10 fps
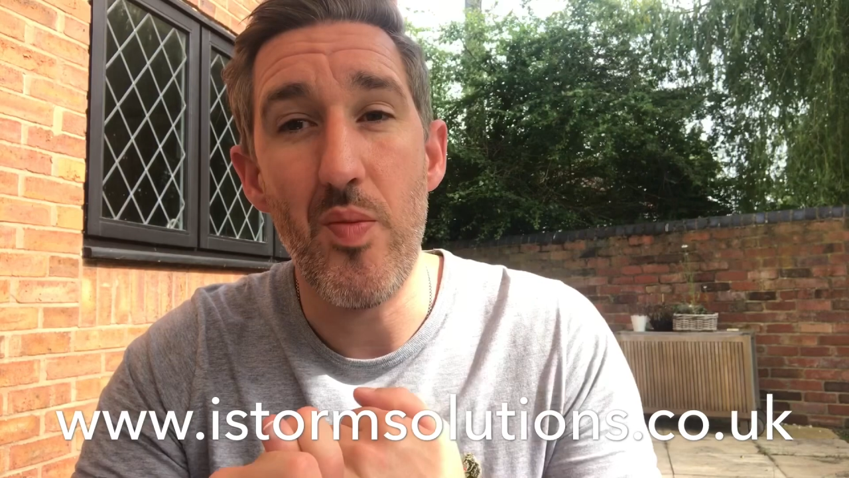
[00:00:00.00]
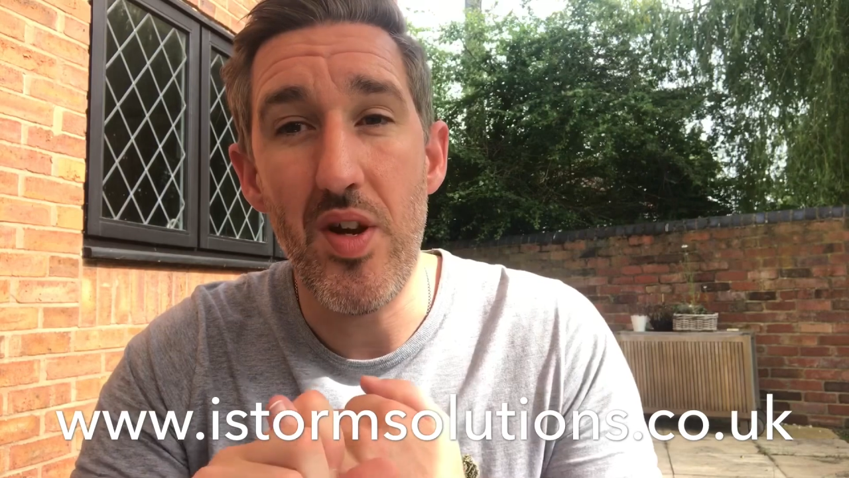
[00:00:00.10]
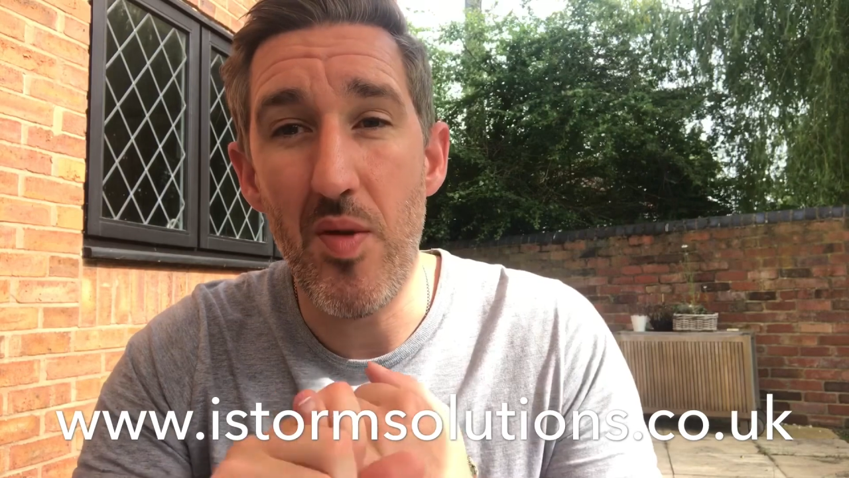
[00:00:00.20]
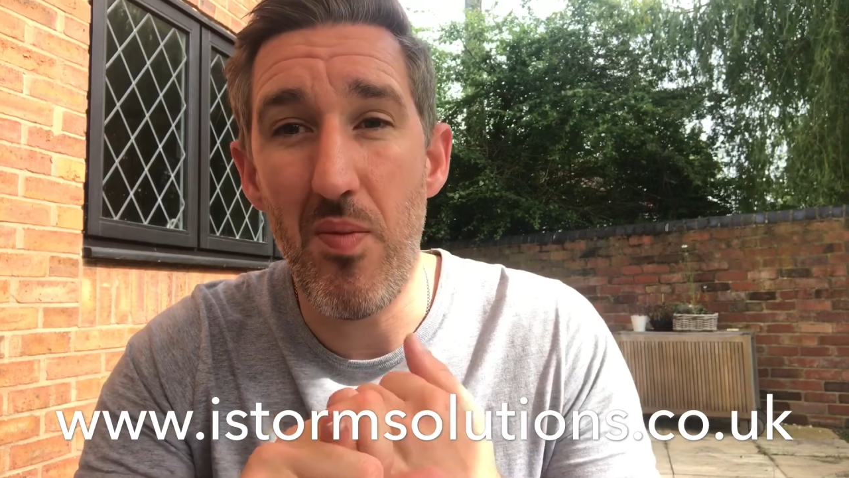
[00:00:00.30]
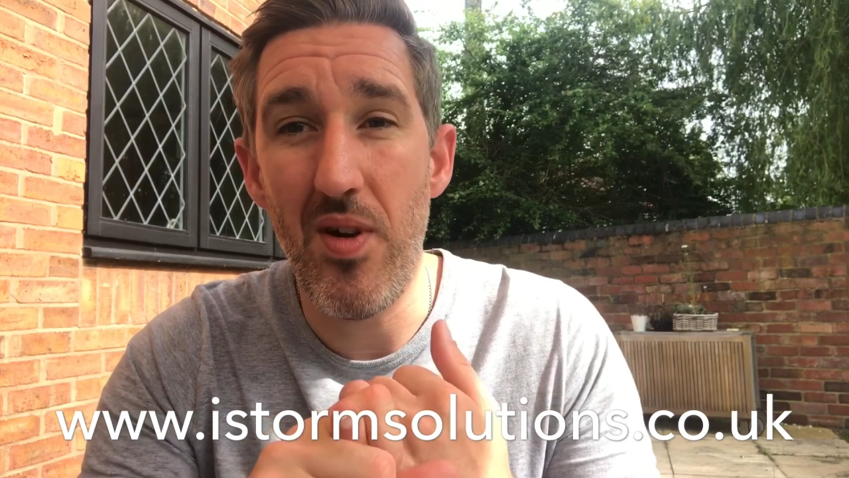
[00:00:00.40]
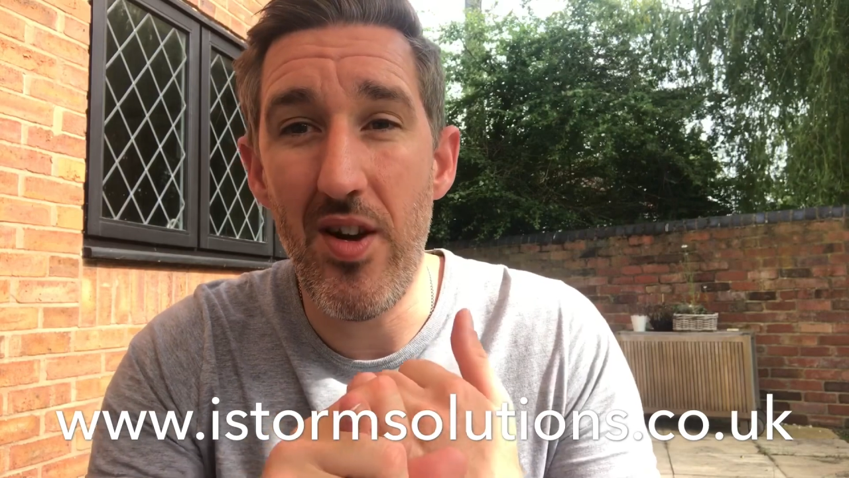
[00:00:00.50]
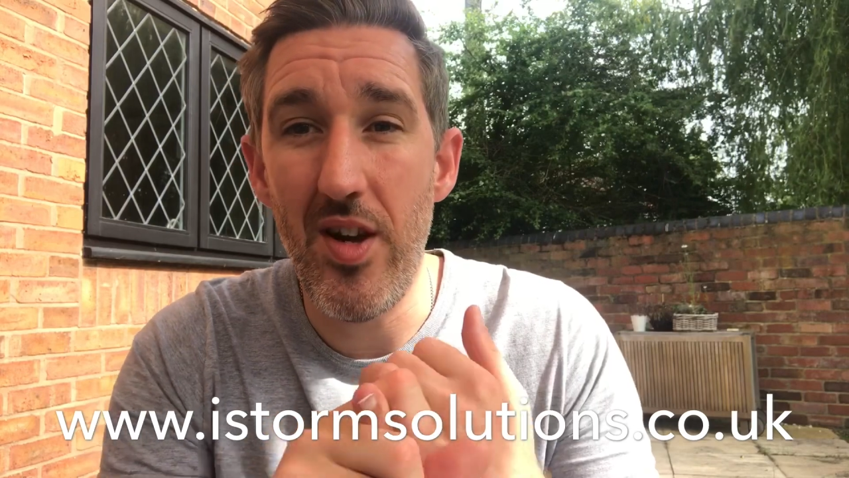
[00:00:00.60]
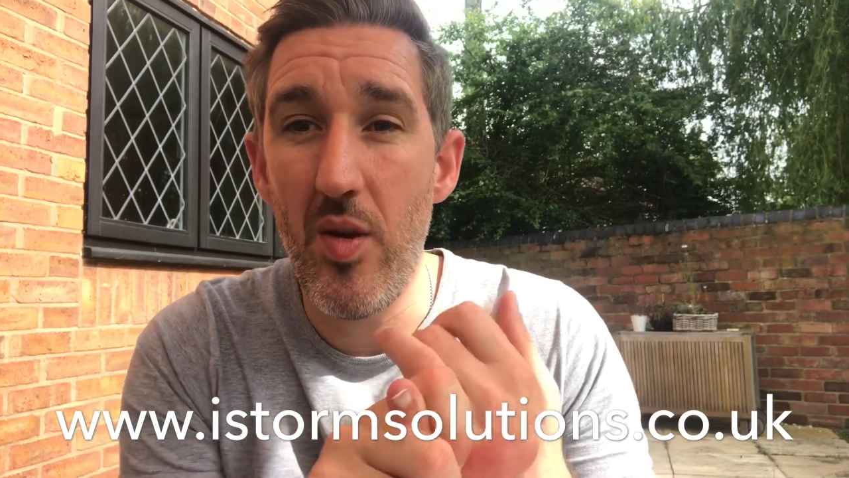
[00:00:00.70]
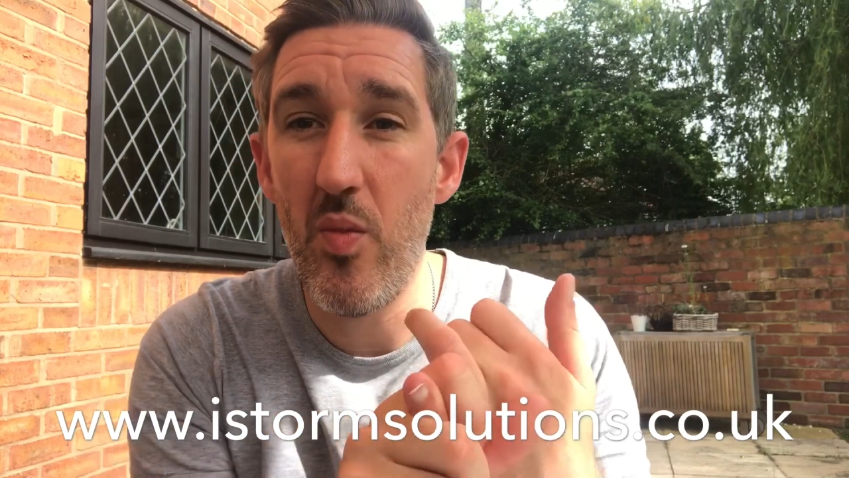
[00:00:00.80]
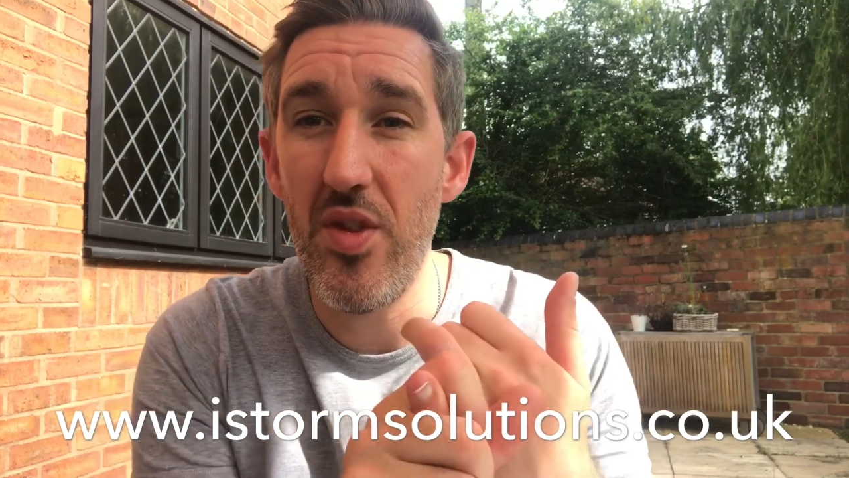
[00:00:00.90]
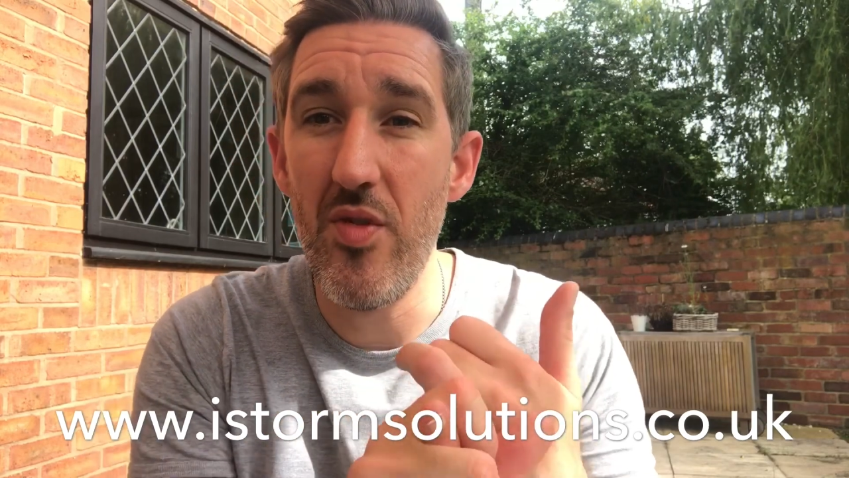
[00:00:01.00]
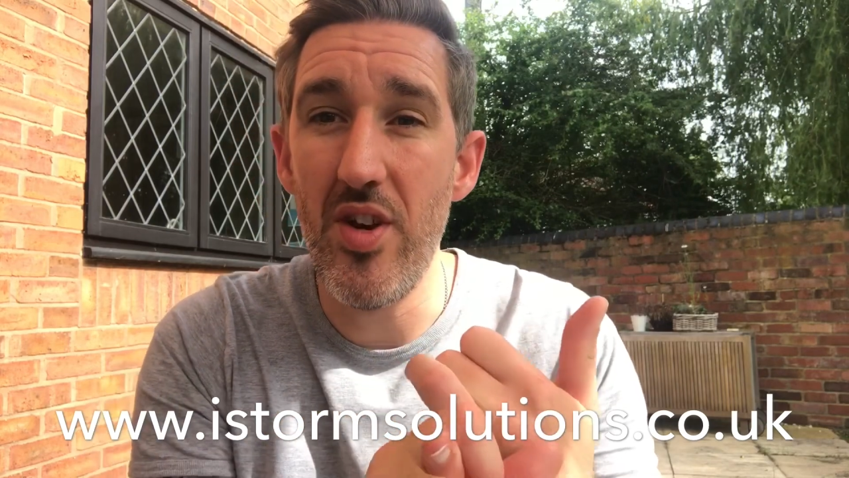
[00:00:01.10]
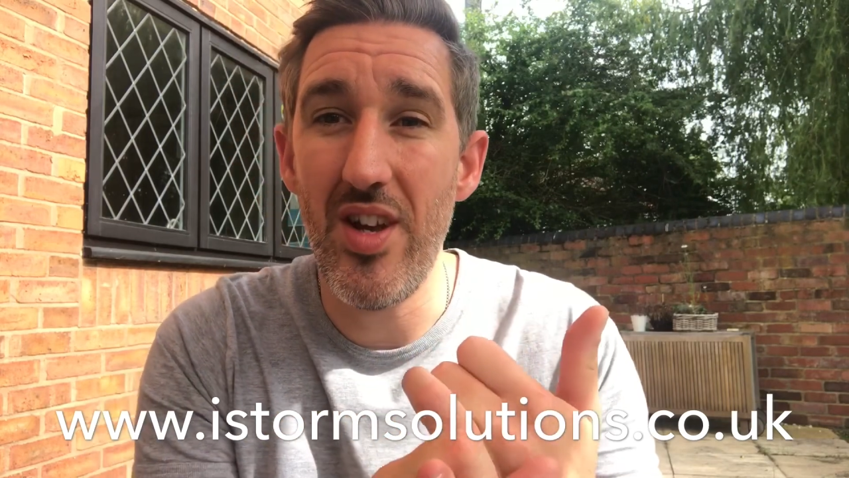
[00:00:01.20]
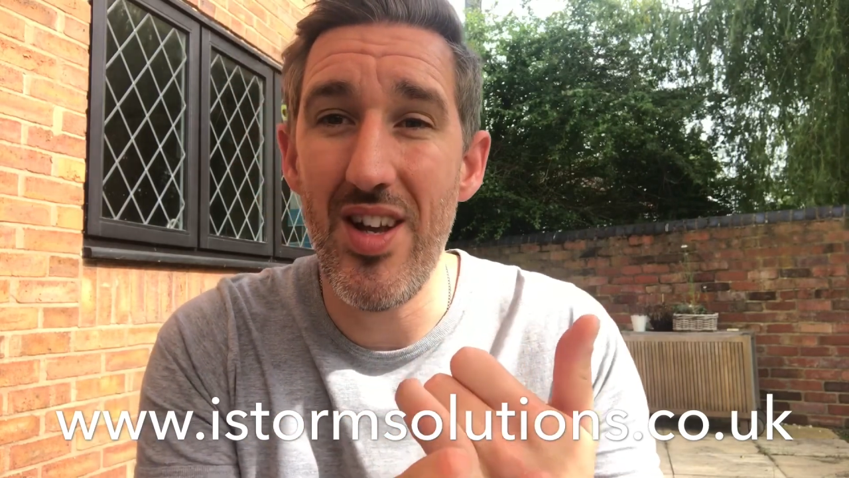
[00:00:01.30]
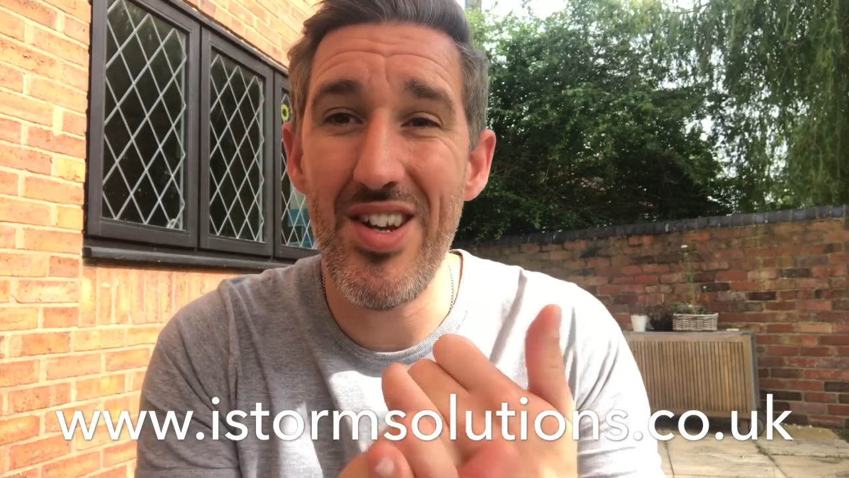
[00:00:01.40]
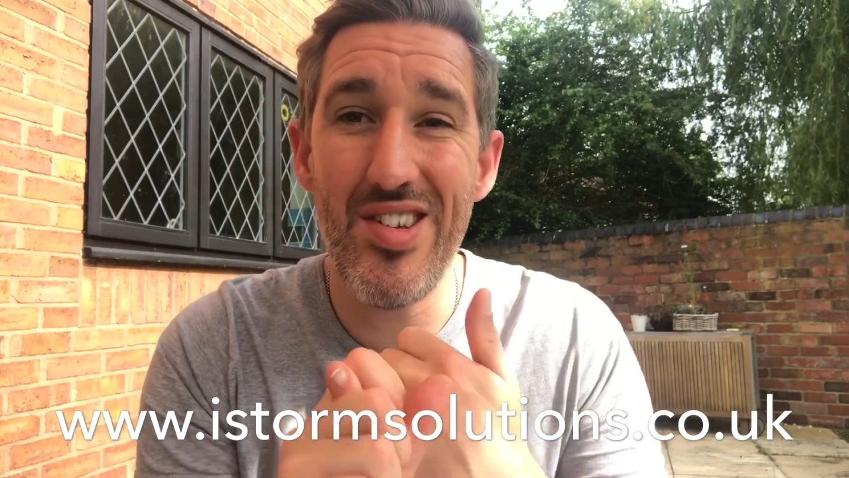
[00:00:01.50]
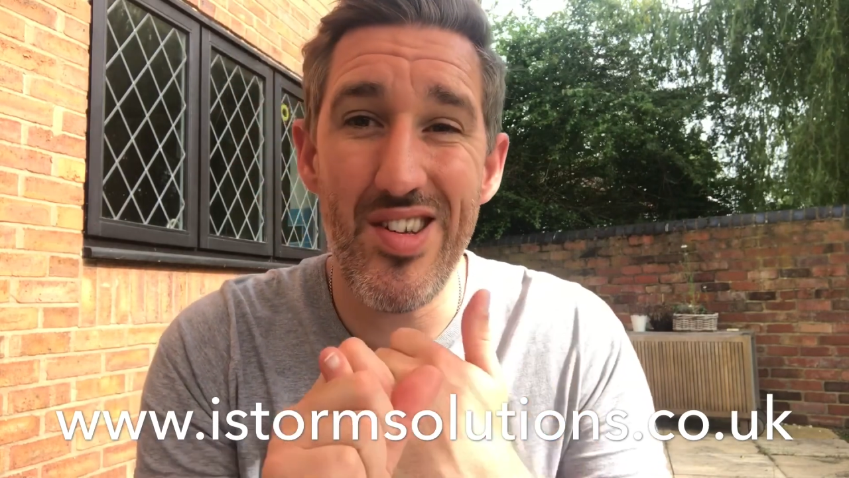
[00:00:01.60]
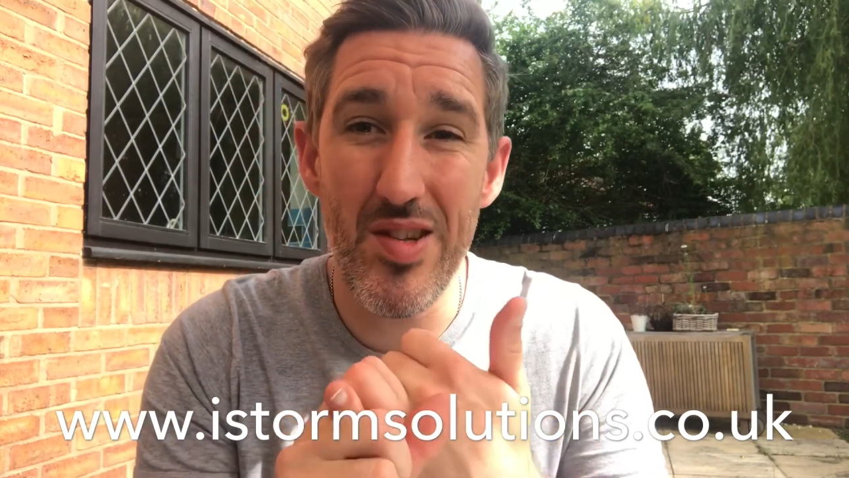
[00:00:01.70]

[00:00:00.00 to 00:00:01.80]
be complying with the regulation.